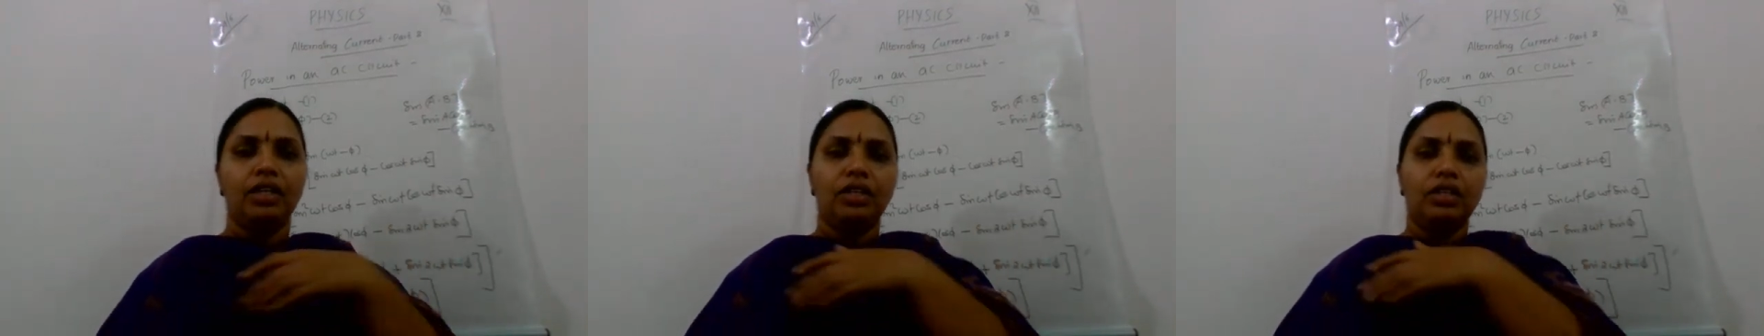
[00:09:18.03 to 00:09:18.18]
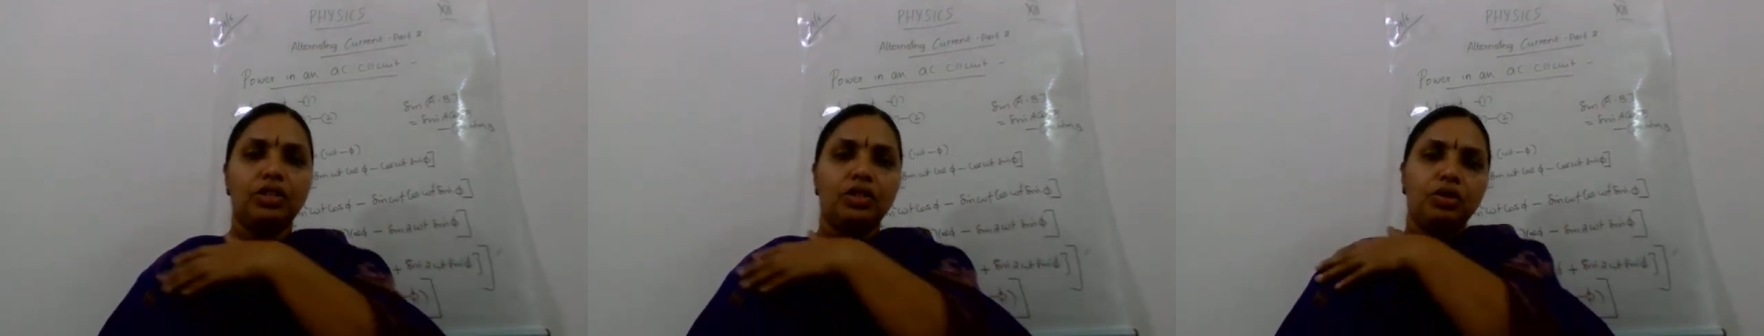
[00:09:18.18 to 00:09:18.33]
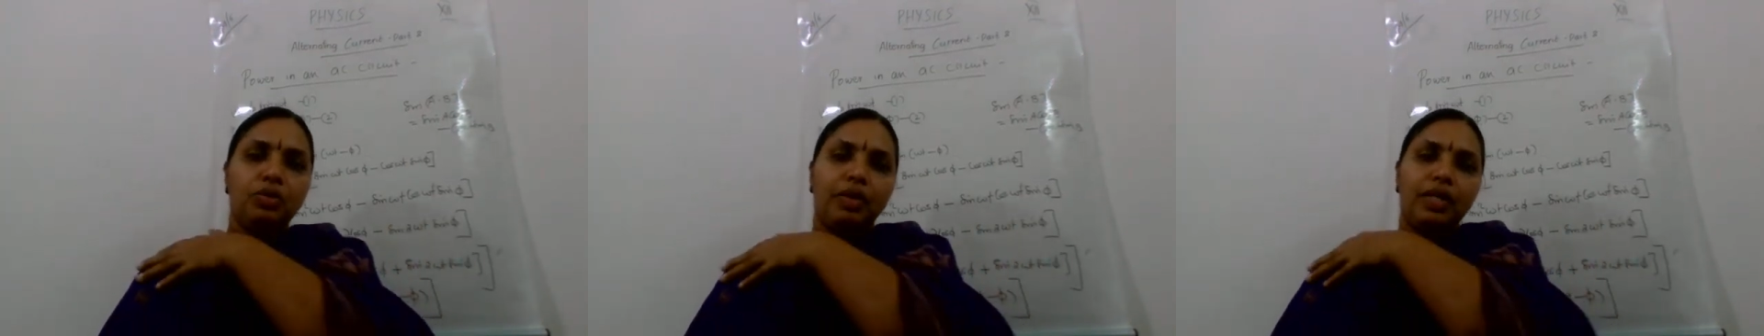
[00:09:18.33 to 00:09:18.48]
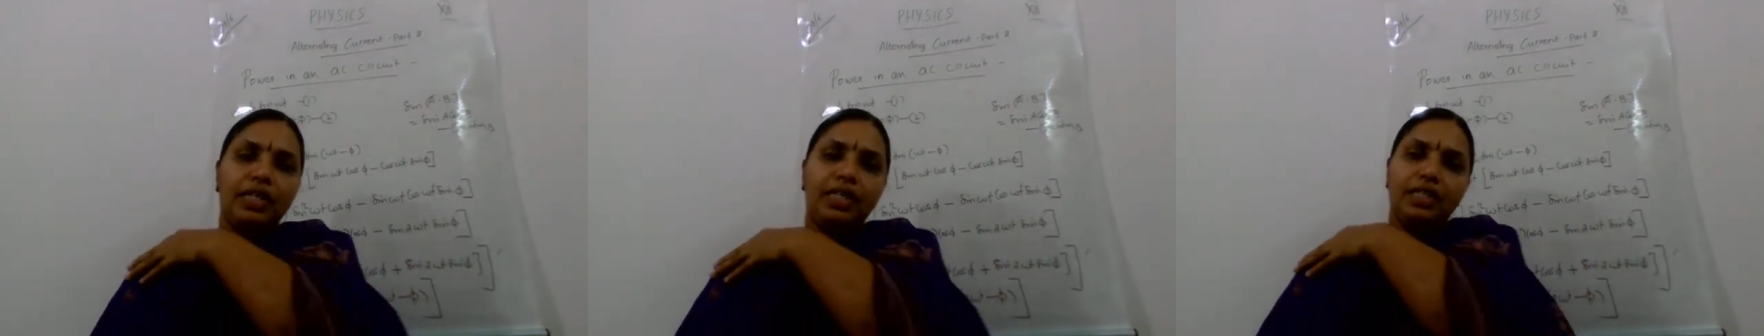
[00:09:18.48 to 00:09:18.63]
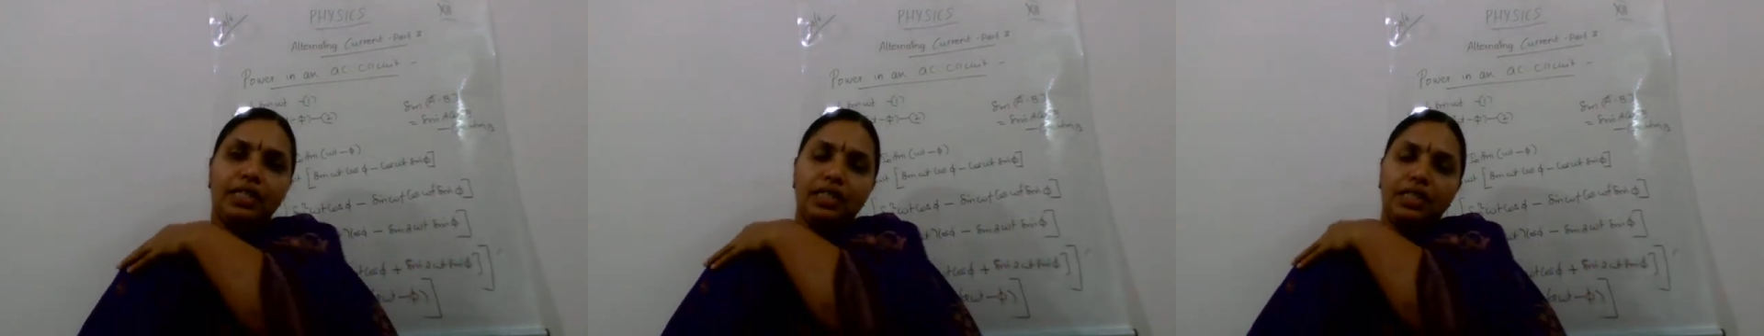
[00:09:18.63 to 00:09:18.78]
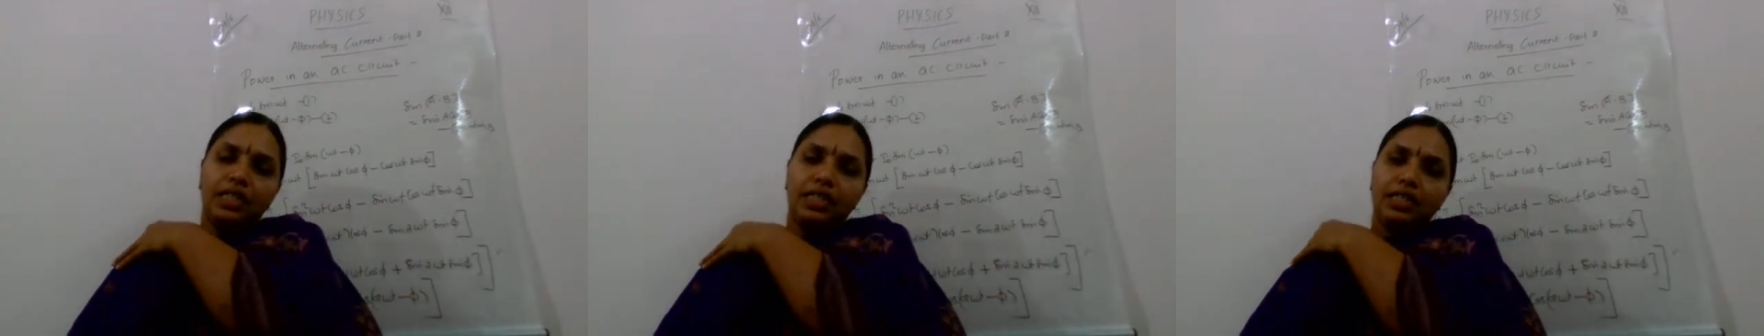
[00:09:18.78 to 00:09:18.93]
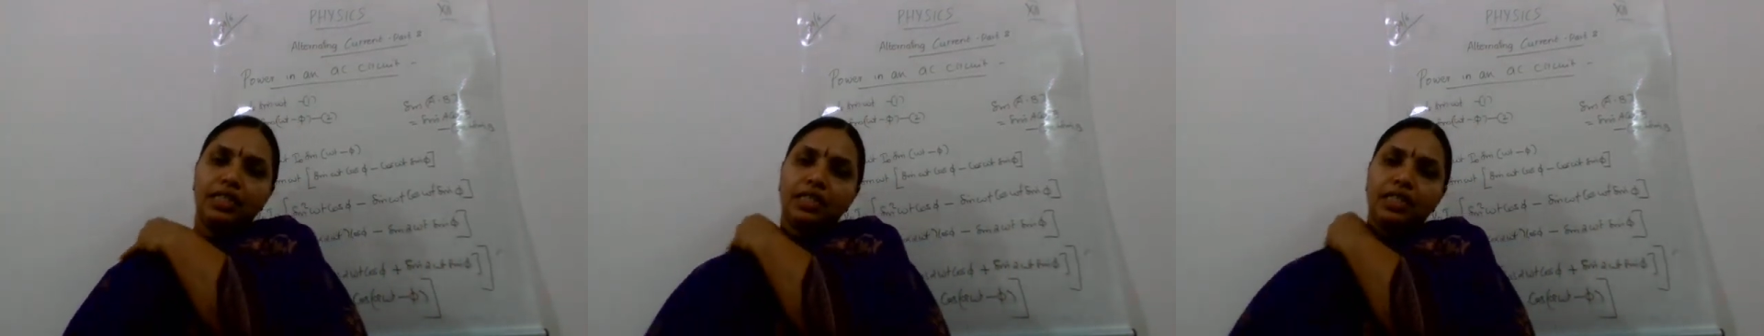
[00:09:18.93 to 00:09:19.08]
So what is
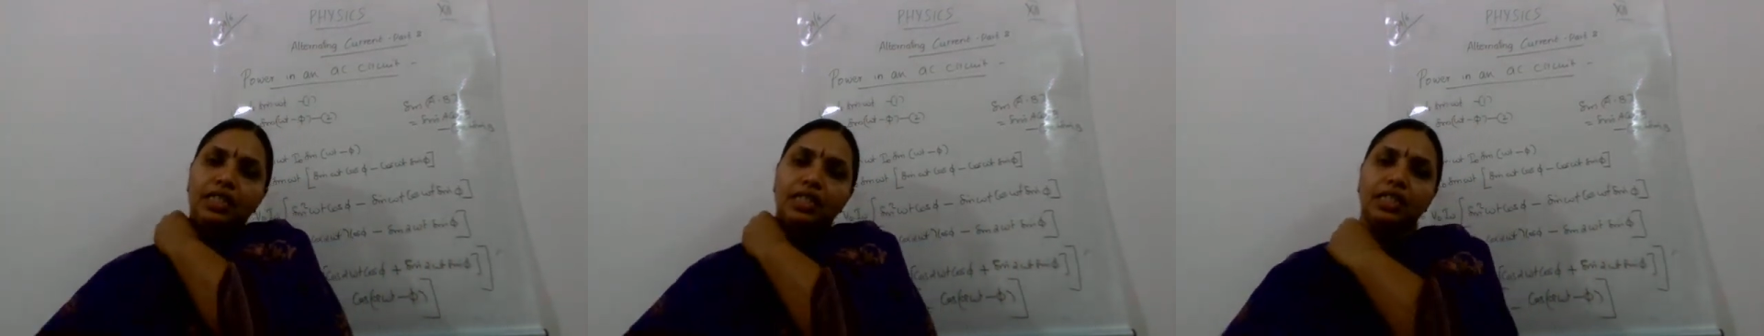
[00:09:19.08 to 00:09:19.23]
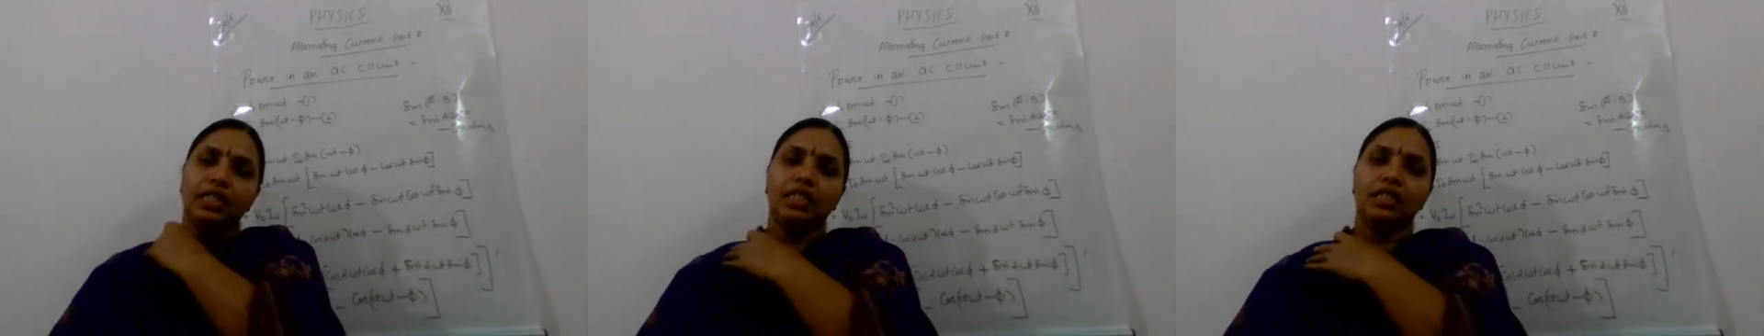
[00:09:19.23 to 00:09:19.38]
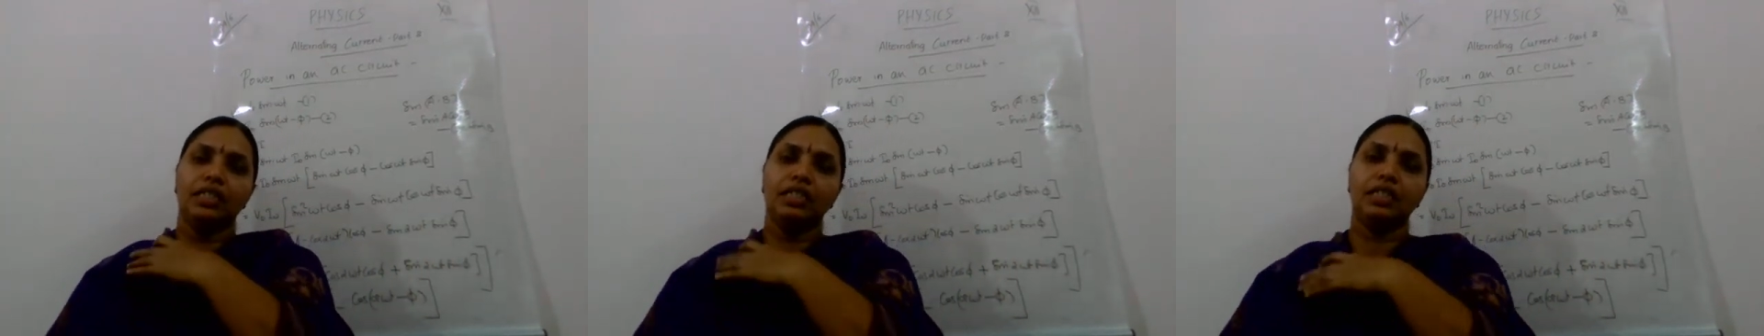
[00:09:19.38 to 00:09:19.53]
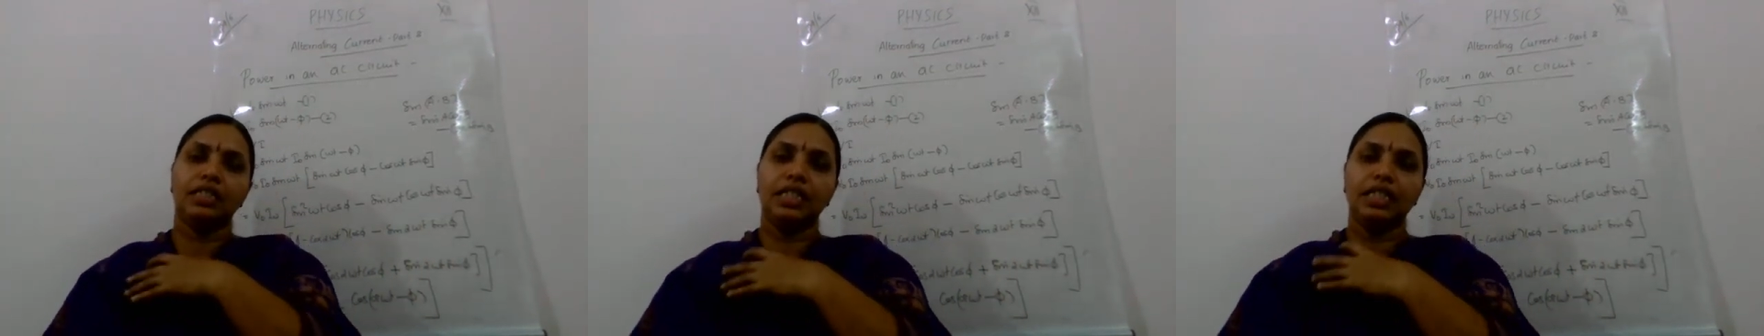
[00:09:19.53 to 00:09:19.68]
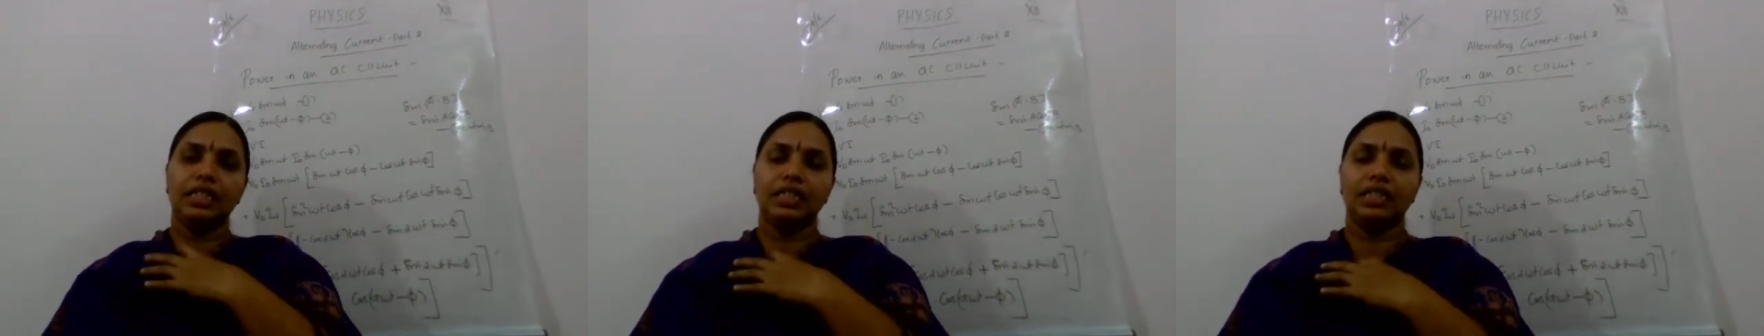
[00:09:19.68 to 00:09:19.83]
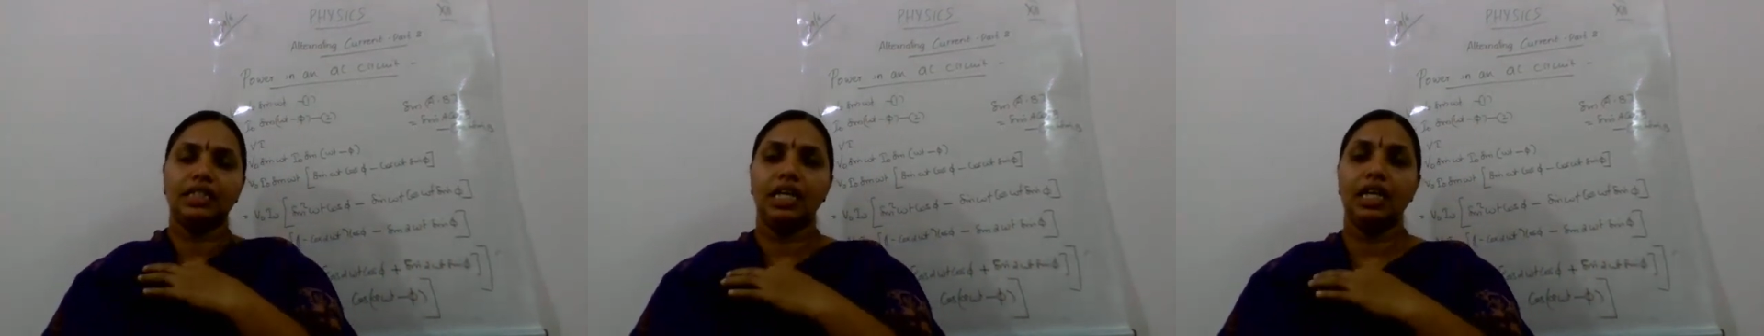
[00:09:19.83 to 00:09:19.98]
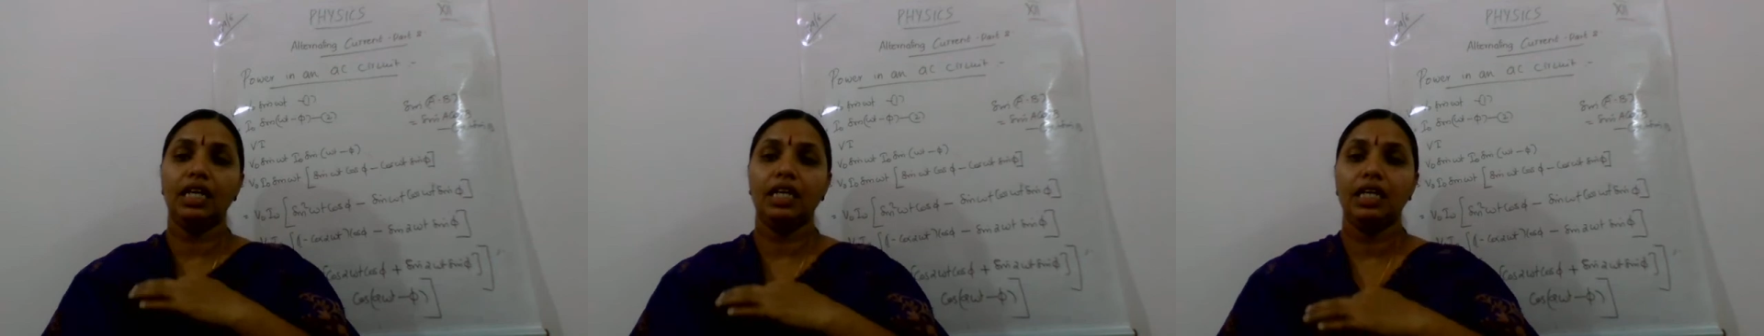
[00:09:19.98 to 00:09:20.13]
this? This is
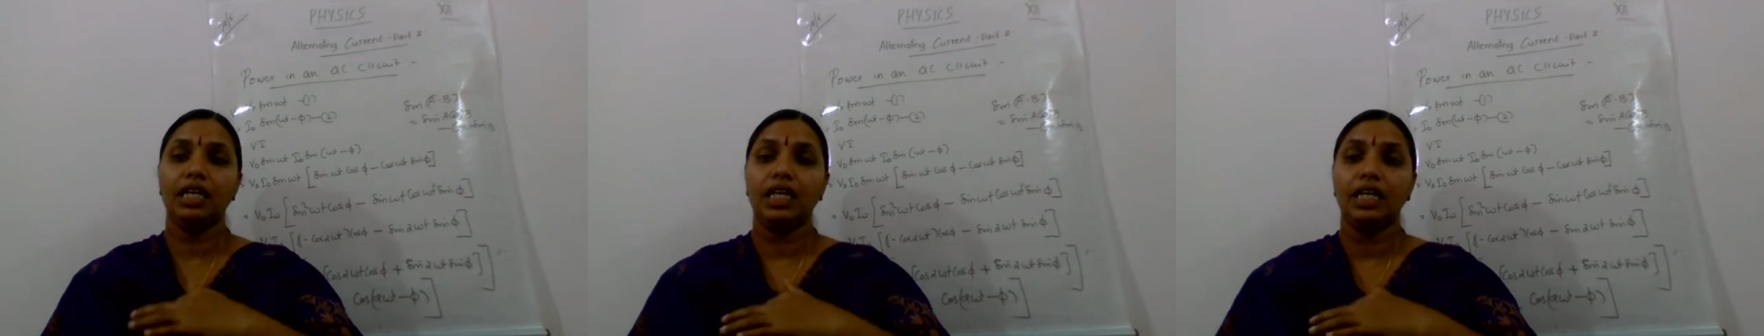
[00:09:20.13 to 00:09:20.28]
the